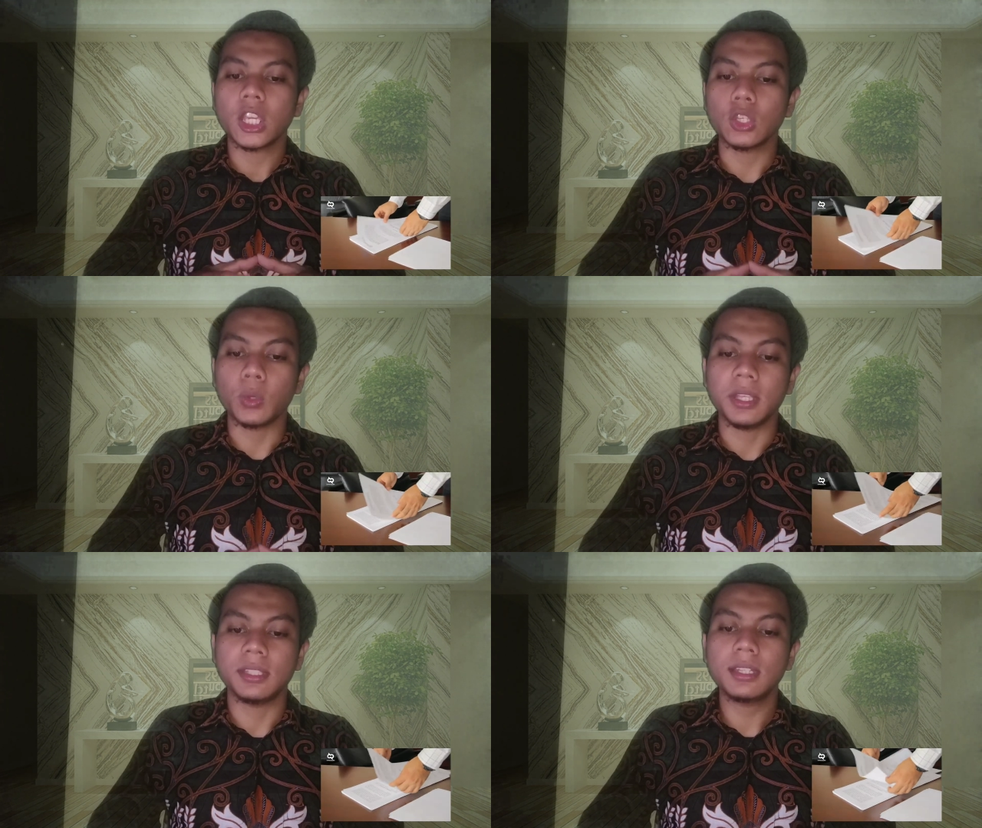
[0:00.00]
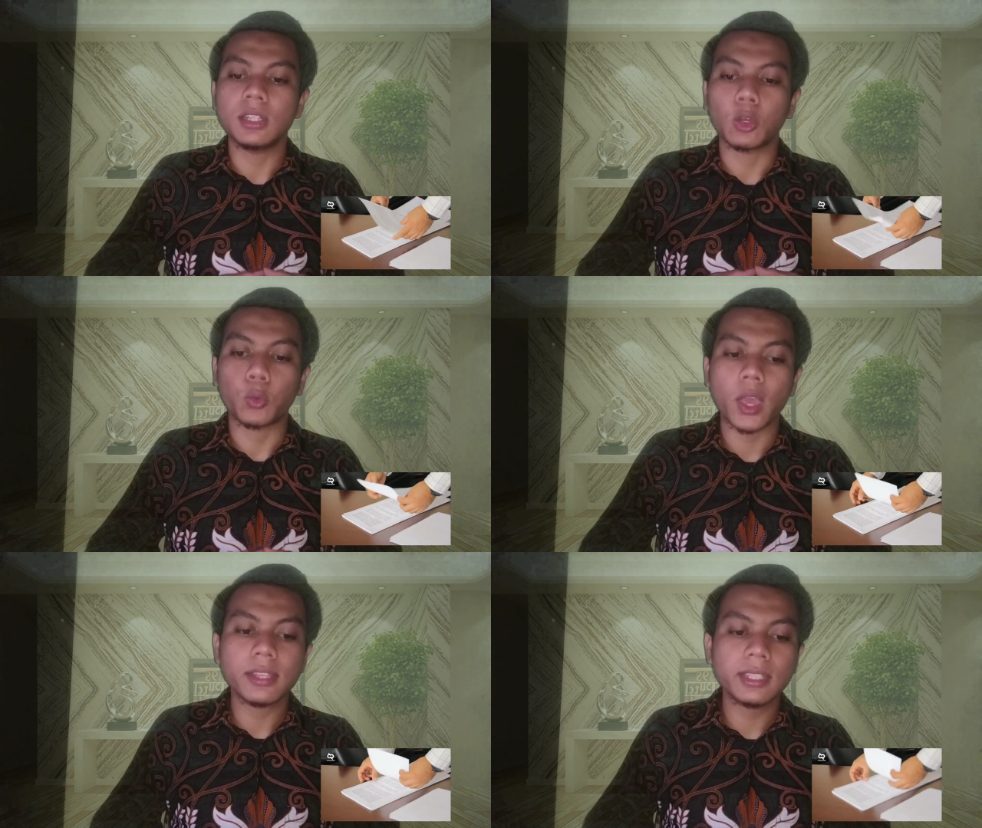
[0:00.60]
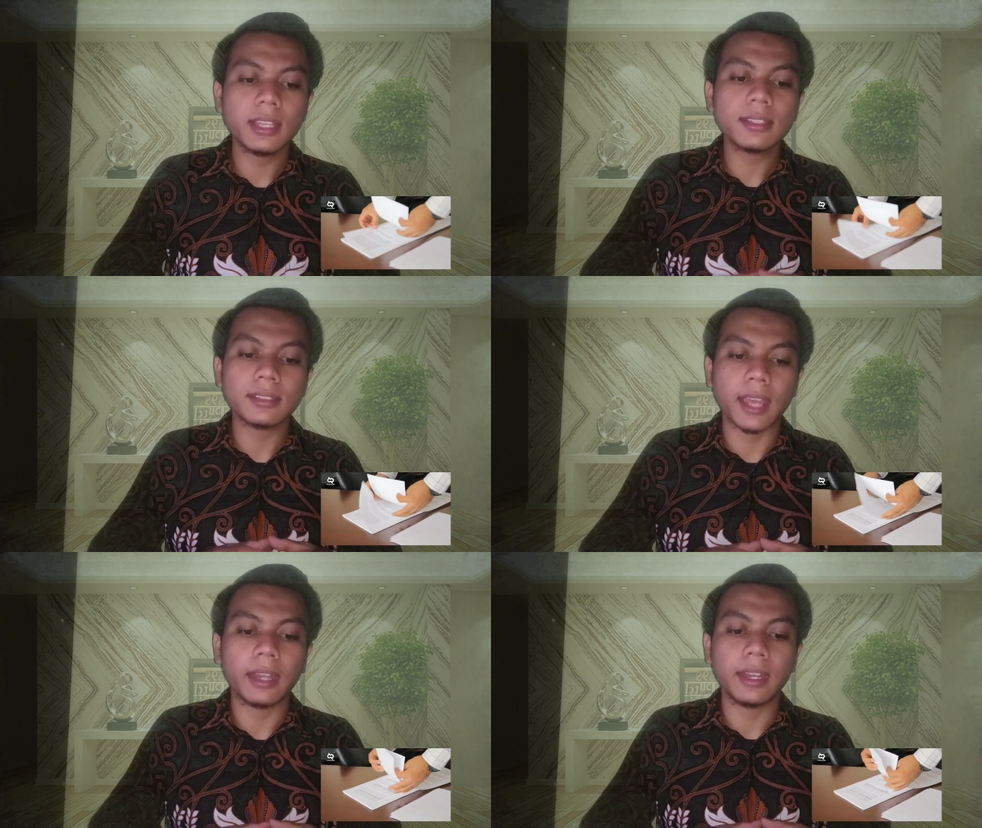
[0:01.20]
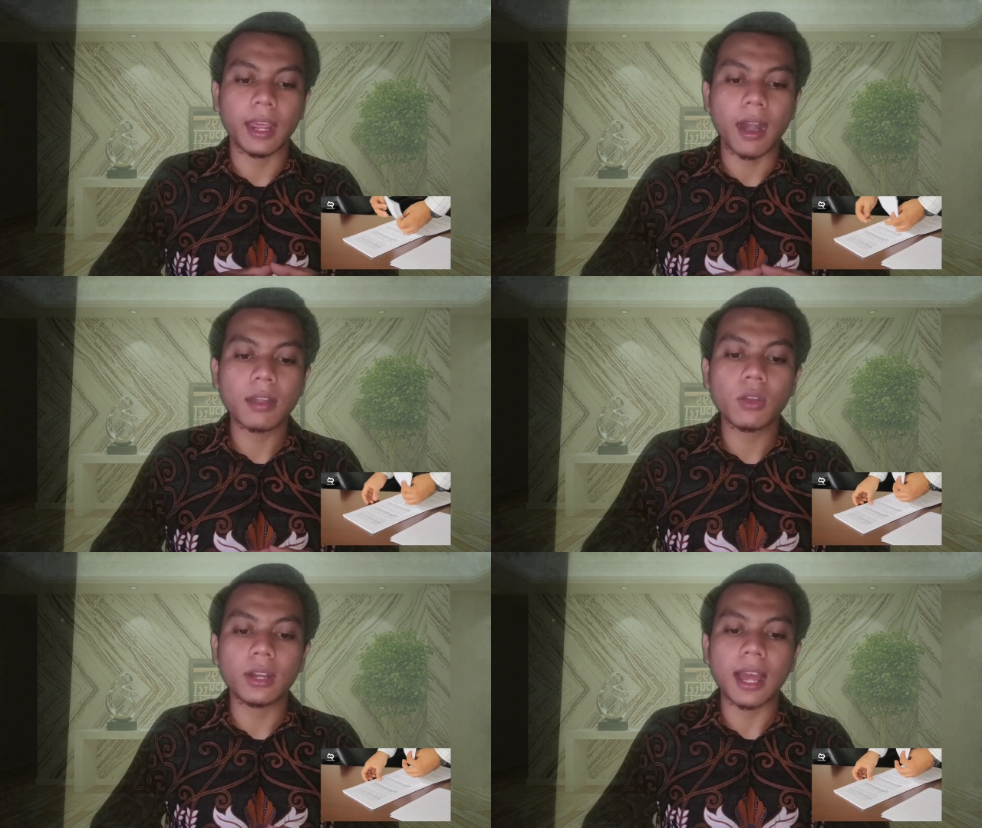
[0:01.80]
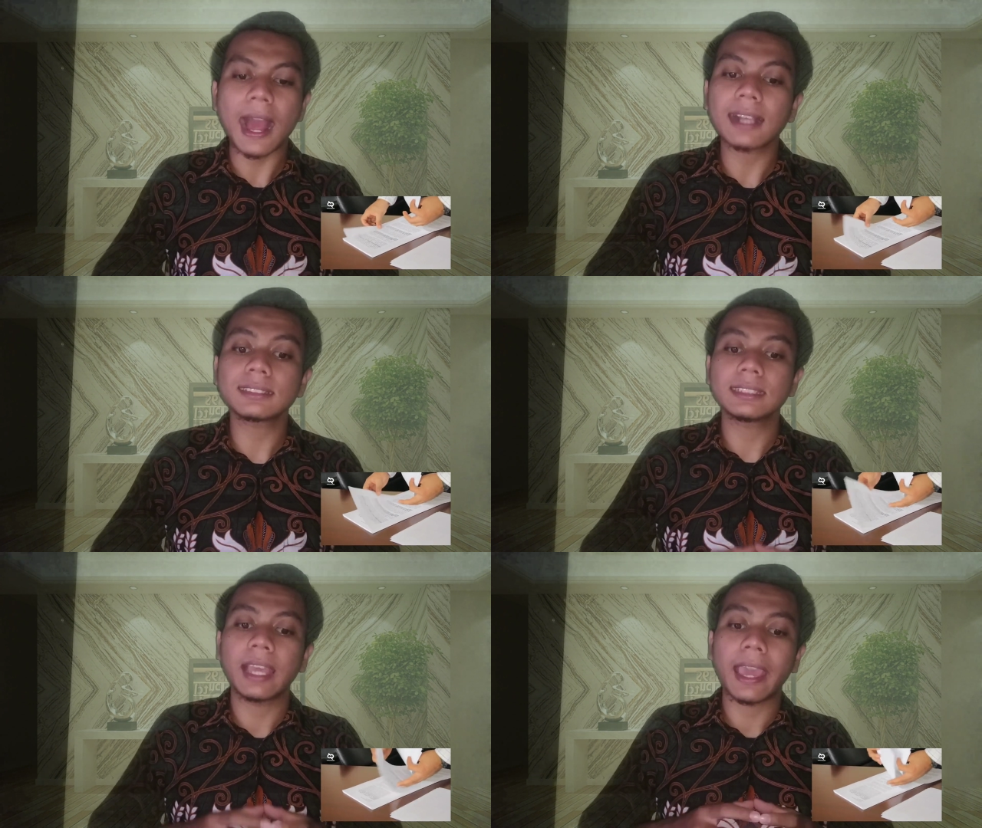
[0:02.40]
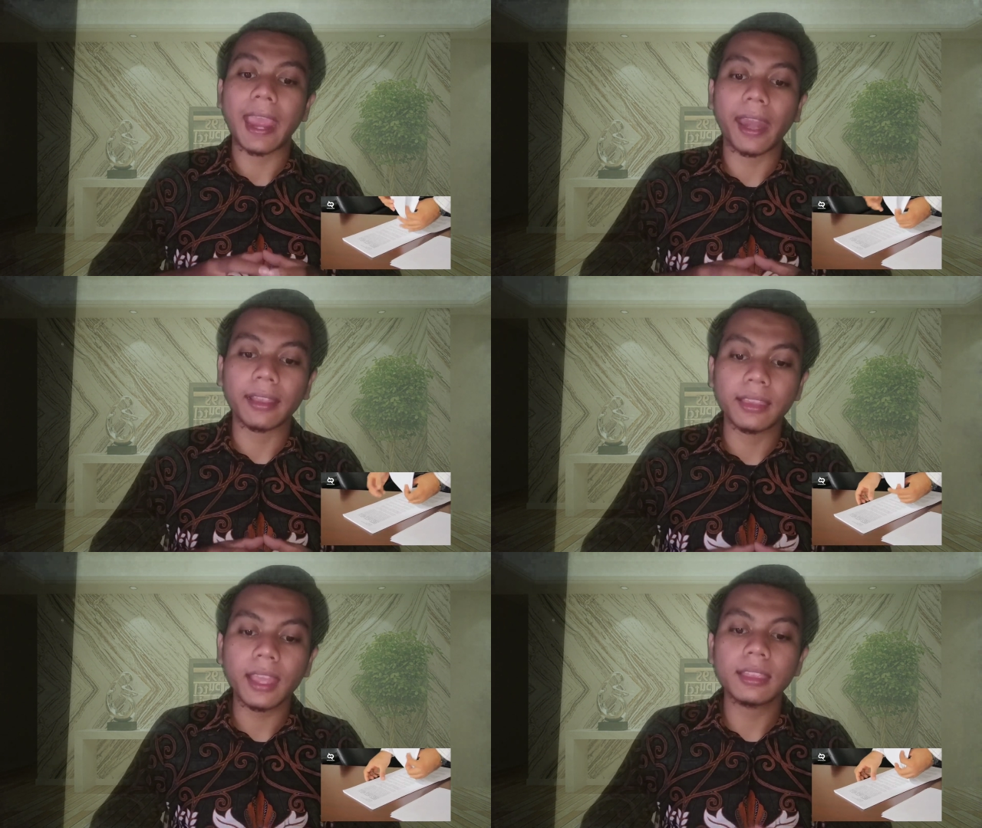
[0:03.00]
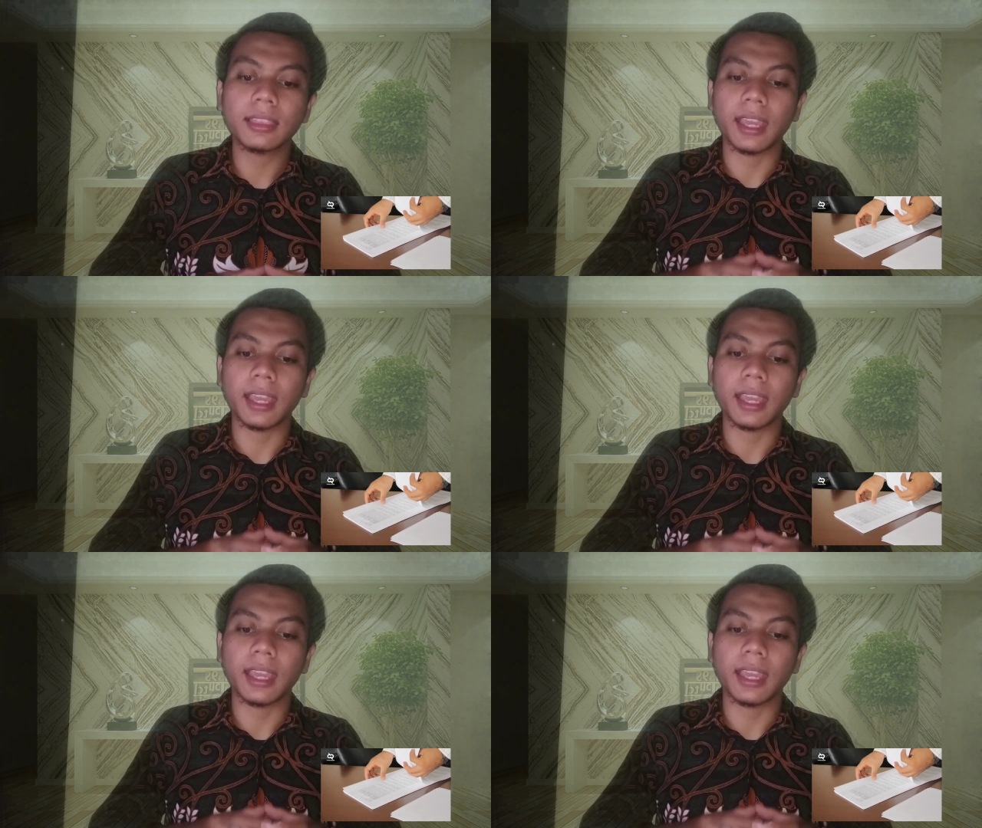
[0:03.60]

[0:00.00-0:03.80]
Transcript: You is it the questions that they are gonna ask and that